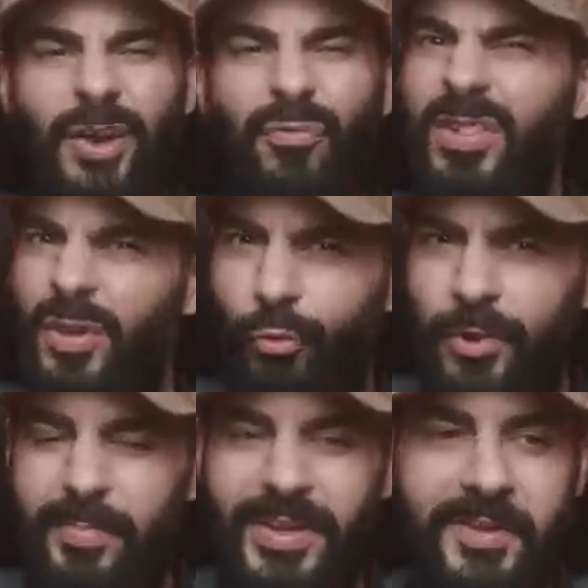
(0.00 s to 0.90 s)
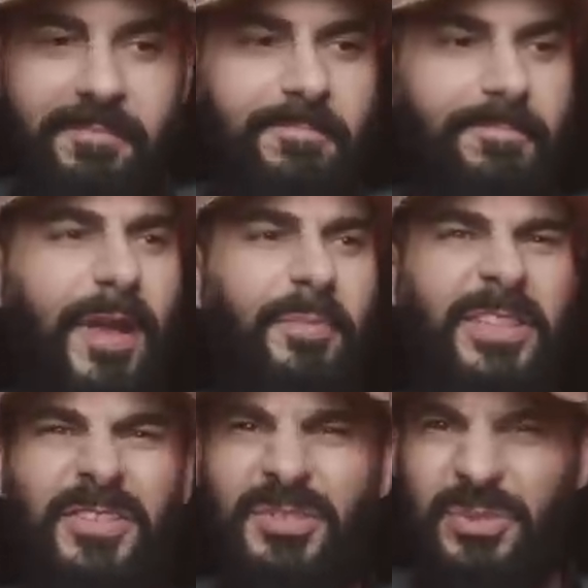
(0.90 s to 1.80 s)
Really creepy. I mean,
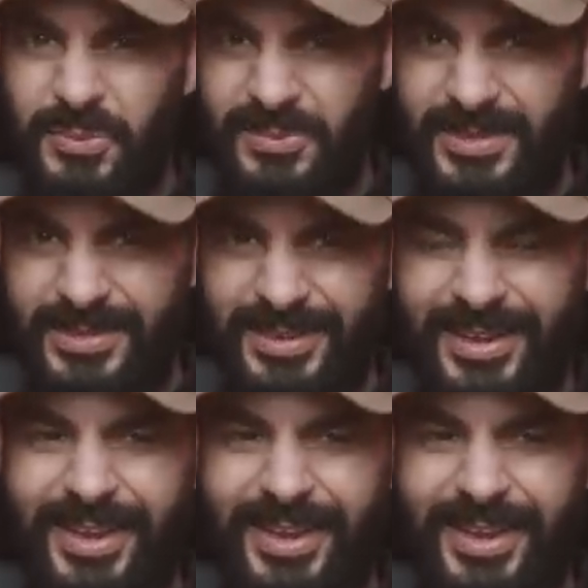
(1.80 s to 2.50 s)
the suits,